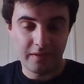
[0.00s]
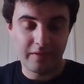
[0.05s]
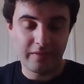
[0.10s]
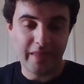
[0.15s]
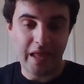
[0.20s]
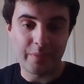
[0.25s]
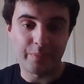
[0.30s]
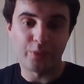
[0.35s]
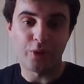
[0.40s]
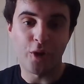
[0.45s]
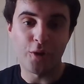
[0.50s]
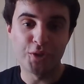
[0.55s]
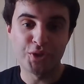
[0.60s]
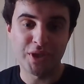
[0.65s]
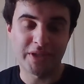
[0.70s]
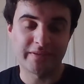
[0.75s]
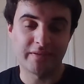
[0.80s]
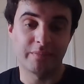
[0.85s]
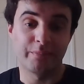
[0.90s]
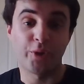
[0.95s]
that
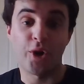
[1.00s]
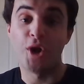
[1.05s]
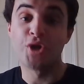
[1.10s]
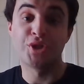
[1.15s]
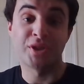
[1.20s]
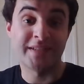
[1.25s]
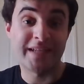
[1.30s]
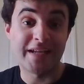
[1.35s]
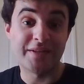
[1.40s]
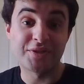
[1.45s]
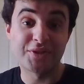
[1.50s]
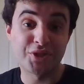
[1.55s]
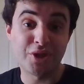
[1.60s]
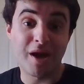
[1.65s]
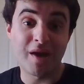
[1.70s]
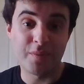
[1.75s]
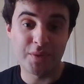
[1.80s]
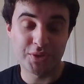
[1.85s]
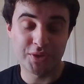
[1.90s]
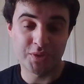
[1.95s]
Project
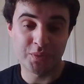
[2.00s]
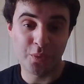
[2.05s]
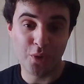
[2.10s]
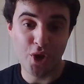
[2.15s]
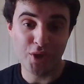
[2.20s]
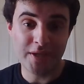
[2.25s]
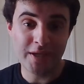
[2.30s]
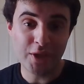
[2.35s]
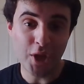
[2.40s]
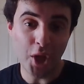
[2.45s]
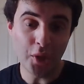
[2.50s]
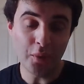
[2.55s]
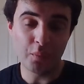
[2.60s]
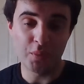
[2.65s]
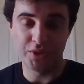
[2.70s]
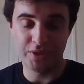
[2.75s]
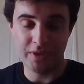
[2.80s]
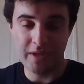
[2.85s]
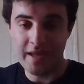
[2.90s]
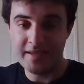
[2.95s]
Insight, which he's working on,
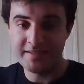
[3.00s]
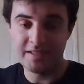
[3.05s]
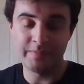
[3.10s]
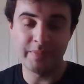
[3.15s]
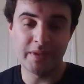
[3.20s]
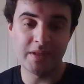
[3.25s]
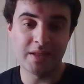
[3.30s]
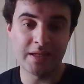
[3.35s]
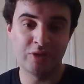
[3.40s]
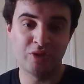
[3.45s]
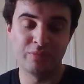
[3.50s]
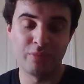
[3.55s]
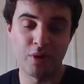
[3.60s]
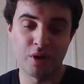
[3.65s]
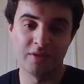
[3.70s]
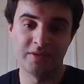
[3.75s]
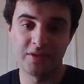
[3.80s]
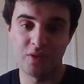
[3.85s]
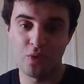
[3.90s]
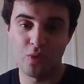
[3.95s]
which has the ability to
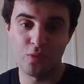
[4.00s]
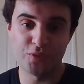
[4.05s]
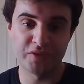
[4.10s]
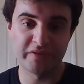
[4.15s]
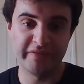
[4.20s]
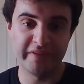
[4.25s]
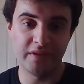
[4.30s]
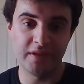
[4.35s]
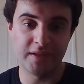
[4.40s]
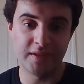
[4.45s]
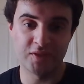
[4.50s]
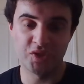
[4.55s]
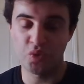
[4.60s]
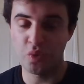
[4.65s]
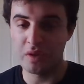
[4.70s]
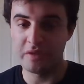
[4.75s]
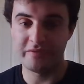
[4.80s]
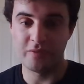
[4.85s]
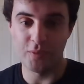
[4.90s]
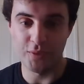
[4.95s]
monitor all civilians
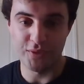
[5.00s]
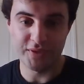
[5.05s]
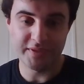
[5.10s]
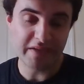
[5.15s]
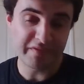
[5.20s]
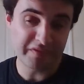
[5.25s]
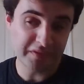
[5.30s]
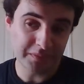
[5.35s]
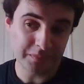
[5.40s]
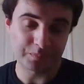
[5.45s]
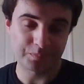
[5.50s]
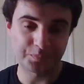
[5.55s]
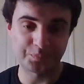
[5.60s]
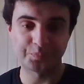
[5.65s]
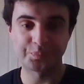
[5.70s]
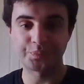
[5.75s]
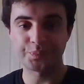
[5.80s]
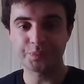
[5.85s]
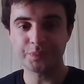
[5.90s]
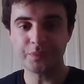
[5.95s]
24/7.
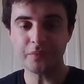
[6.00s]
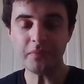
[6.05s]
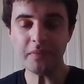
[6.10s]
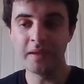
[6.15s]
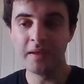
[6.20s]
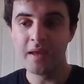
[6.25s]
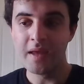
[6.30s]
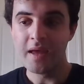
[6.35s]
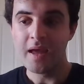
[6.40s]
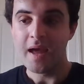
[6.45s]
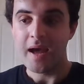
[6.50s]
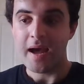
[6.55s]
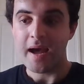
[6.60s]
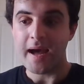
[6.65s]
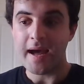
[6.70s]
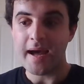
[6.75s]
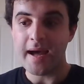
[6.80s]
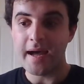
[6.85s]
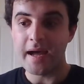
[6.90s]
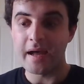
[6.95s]

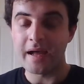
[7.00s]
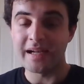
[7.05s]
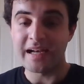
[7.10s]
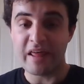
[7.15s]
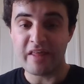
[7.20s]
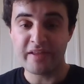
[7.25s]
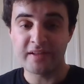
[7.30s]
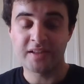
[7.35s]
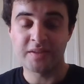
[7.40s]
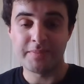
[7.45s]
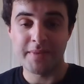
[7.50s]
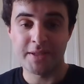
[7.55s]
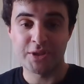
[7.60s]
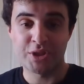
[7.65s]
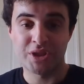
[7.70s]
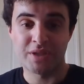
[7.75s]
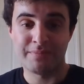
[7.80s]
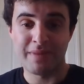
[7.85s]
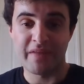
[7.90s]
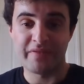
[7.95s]
Another thing to
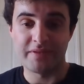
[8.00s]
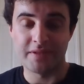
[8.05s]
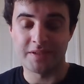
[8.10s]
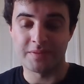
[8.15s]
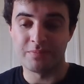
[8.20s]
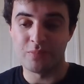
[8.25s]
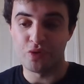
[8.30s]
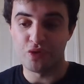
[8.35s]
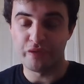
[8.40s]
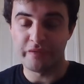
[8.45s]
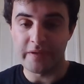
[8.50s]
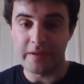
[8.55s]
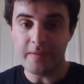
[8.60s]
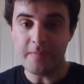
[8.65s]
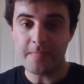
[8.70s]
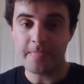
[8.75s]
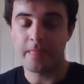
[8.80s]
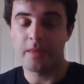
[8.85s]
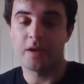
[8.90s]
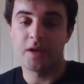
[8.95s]
mention about this
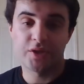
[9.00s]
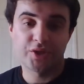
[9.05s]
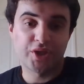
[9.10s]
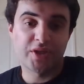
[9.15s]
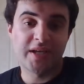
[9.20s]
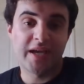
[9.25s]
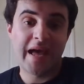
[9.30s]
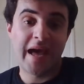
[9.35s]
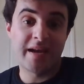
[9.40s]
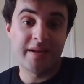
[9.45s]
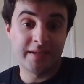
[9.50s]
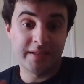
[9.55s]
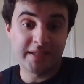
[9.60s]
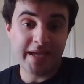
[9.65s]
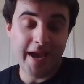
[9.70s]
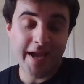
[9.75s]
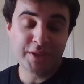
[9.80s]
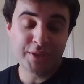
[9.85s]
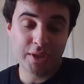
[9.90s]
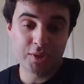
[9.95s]
movie, so yeah, it had an
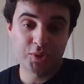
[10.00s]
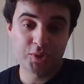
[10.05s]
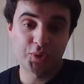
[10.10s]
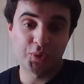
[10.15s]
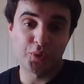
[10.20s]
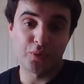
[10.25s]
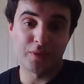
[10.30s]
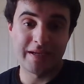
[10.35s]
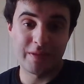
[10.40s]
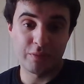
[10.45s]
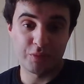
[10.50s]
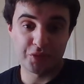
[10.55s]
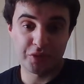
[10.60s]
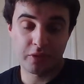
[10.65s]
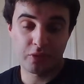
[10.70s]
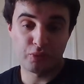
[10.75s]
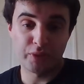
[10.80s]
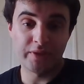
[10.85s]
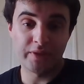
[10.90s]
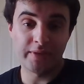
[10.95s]
engaging story. It was
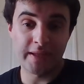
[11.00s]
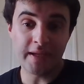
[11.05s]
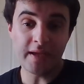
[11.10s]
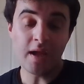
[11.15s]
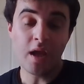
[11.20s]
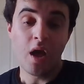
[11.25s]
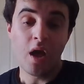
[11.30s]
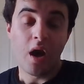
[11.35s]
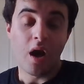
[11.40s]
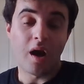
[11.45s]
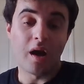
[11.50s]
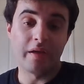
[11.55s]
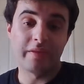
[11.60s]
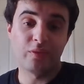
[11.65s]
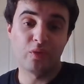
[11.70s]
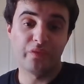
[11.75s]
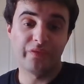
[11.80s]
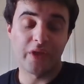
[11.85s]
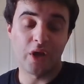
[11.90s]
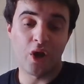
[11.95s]
thrilling. I
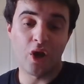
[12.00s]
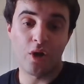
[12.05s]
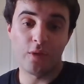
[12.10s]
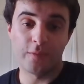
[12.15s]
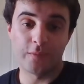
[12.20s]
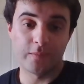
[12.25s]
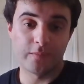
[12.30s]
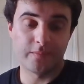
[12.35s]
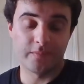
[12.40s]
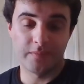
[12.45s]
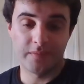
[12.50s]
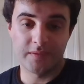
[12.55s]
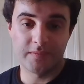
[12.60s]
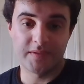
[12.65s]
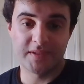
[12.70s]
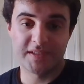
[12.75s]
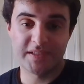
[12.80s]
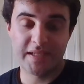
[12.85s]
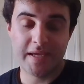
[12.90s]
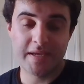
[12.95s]
thought the whole
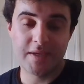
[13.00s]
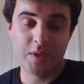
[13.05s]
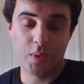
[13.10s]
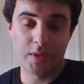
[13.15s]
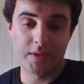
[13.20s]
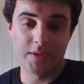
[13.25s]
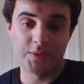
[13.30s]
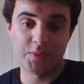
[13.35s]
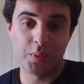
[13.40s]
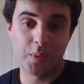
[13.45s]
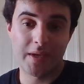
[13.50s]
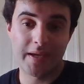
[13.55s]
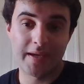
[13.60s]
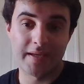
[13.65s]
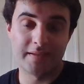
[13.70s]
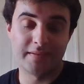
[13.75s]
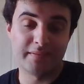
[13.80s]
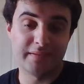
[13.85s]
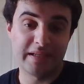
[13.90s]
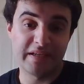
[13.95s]
sequence
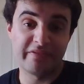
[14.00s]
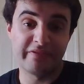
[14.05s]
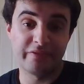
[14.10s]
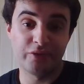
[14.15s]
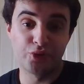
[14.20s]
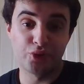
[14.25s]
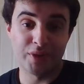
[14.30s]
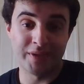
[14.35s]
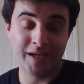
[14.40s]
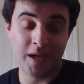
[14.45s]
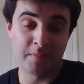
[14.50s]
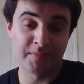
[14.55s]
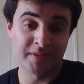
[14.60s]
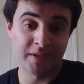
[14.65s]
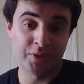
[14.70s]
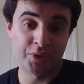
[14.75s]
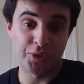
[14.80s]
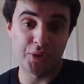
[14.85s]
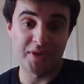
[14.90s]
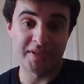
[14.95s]
where Nick Fury comes
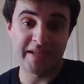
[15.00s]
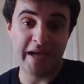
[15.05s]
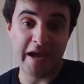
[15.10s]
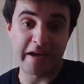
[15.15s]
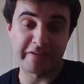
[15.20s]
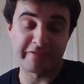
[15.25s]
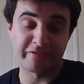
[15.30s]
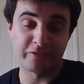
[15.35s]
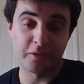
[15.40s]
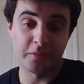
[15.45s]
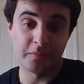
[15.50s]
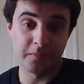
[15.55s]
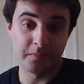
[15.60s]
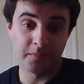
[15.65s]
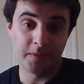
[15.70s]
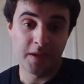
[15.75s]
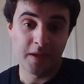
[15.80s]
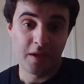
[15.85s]
under attack from